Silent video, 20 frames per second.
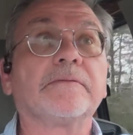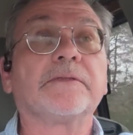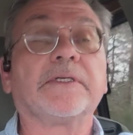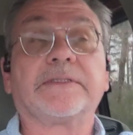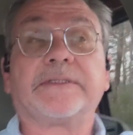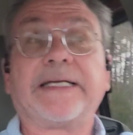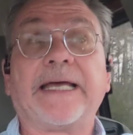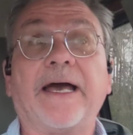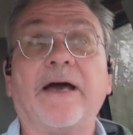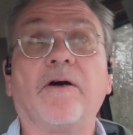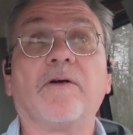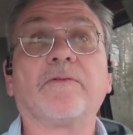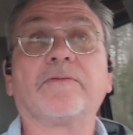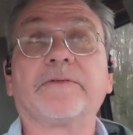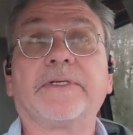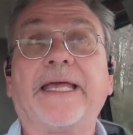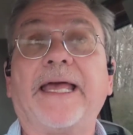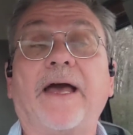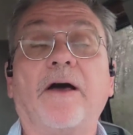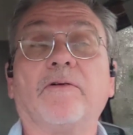the
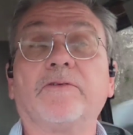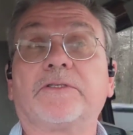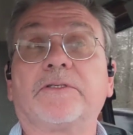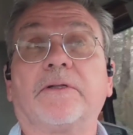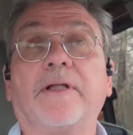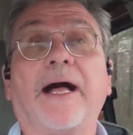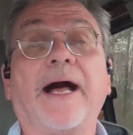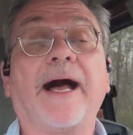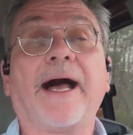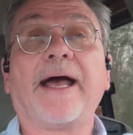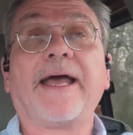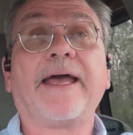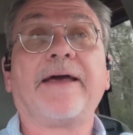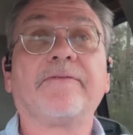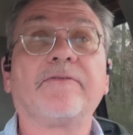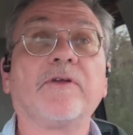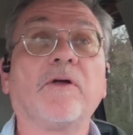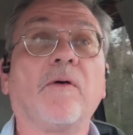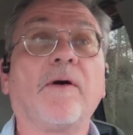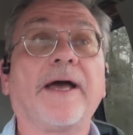town council, I
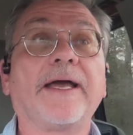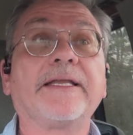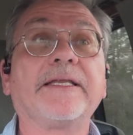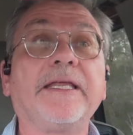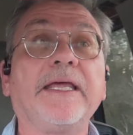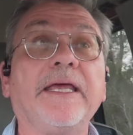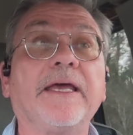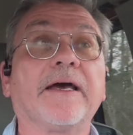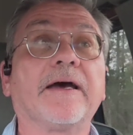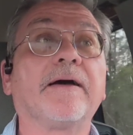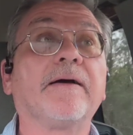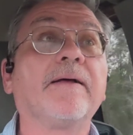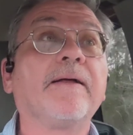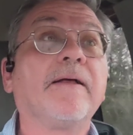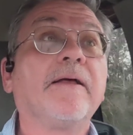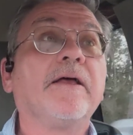have no idea,